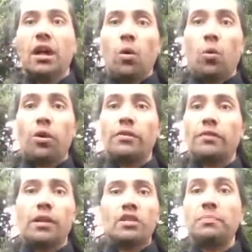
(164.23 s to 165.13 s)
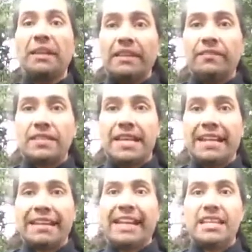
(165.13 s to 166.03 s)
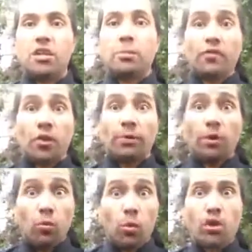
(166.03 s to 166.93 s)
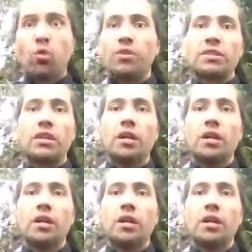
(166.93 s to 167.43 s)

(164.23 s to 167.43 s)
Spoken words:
or the splitting fist technique is the proverbial workhorse